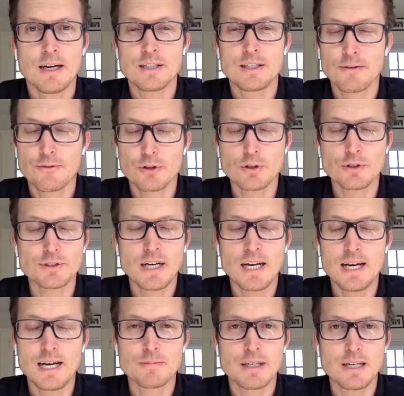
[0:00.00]
a difficult
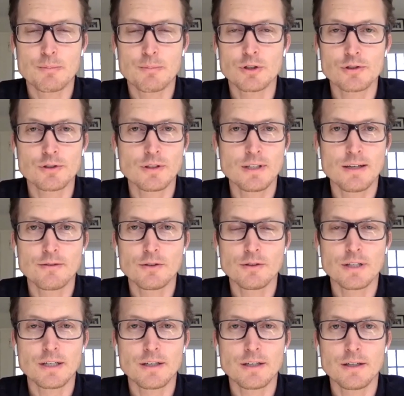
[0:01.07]
time at a personal
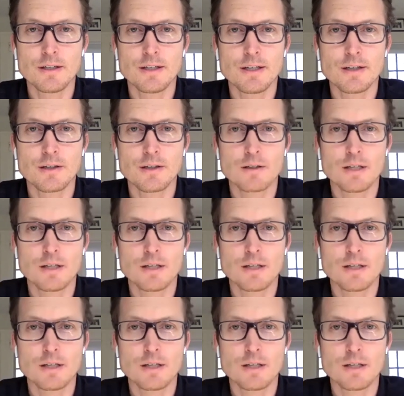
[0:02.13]
level, at a, at a,